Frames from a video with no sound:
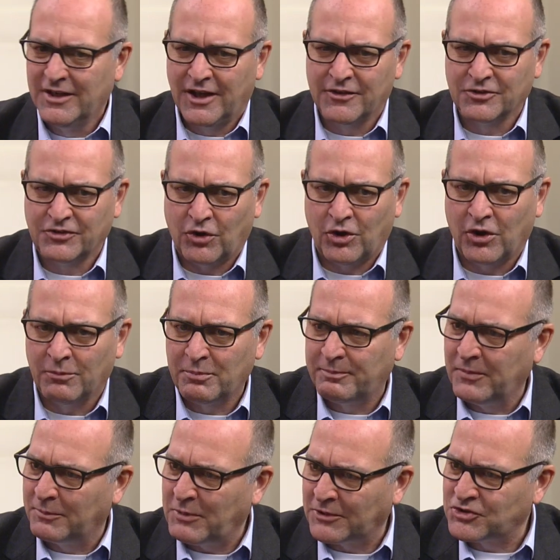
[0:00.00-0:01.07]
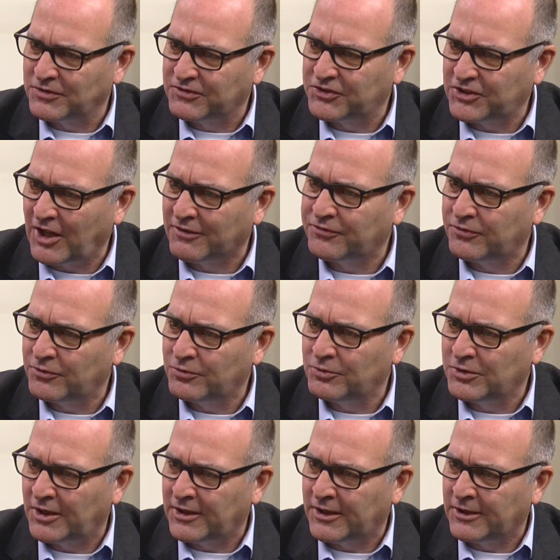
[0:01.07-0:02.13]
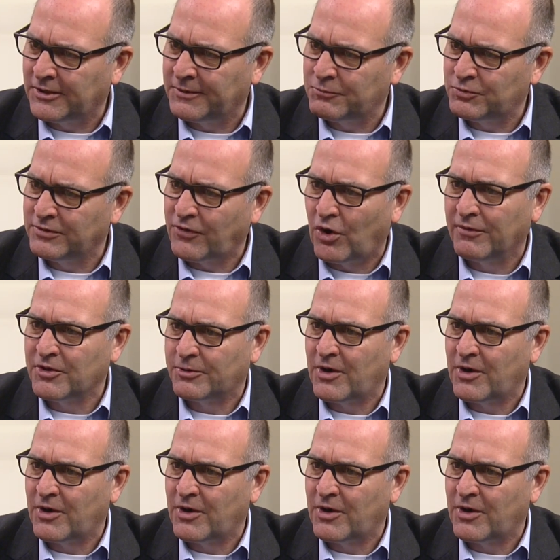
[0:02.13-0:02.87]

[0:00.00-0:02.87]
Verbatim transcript: And it was all a bunch of stuff uh, revolving